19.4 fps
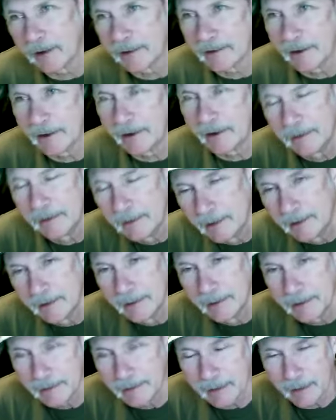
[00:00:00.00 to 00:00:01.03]
thought
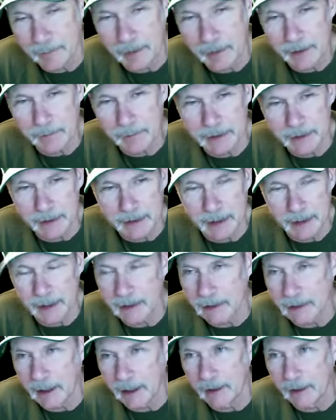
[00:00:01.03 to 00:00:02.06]
that might be the
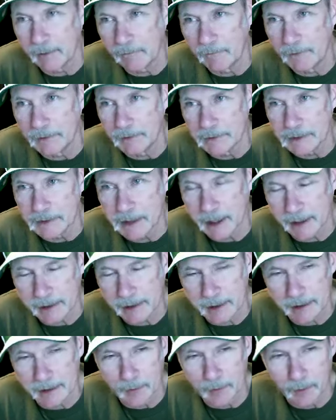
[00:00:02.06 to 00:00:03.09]
kind of guy who fills that
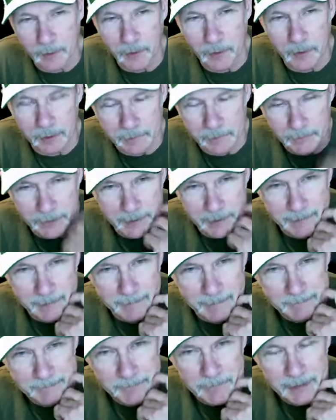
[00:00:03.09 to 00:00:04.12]
kind of role
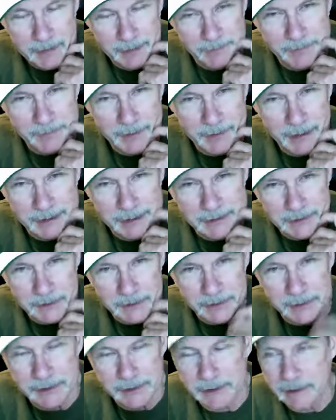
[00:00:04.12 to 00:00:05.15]
if he
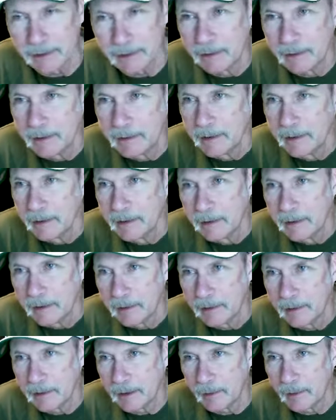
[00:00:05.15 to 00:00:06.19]
actually can,
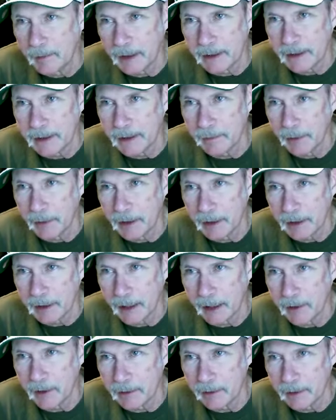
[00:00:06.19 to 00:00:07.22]
make any play. A
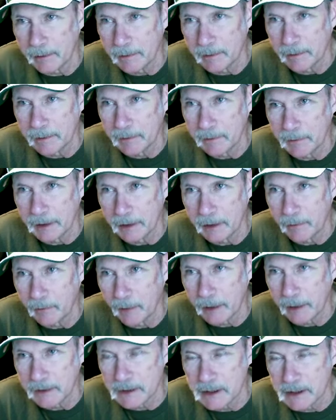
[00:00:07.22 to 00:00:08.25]
guy who can be a
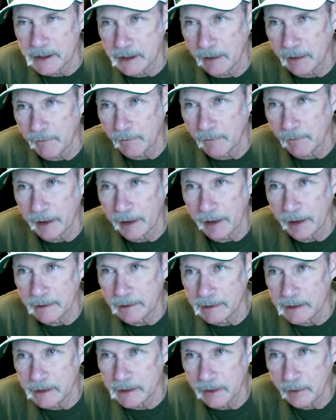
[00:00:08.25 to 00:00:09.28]
run stuffer
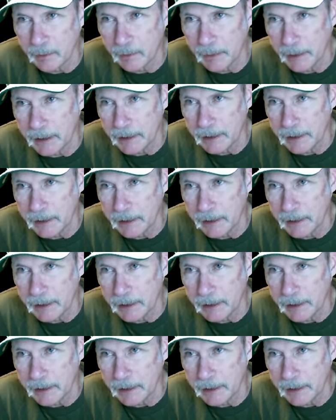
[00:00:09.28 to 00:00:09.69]
and still play.